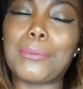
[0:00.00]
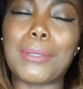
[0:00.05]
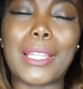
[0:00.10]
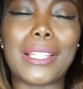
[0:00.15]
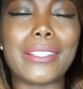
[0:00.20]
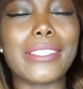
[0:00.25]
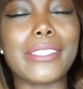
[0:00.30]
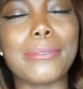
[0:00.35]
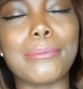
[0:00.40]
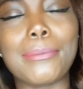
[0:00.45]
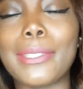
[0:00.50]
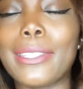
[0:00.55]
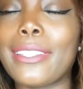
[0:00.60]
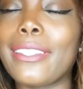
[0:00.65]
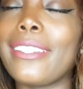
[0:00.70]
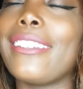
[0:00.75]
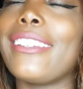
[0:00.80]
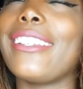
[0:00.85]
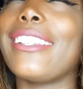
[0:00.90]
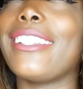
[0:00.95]
about to
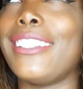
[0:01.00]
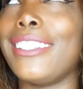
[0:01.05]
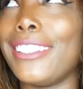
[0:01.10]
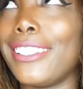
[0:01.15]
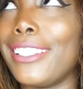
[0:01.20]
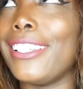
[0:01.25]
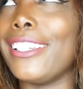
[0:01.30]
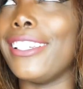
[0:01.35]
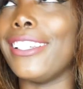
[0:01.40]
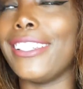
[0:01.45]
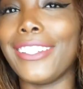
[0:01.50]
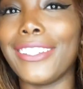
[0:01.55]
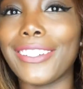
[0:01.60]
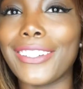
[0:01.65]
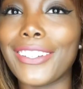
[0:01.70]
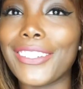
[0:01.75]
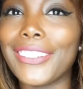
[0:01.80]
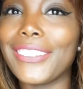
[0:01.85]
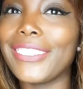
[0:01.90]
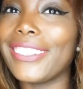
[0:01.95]
be lit, you
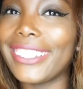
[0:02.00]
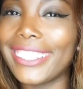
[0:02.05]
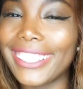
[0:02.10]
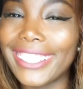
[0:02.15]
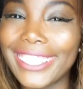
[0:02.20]
know?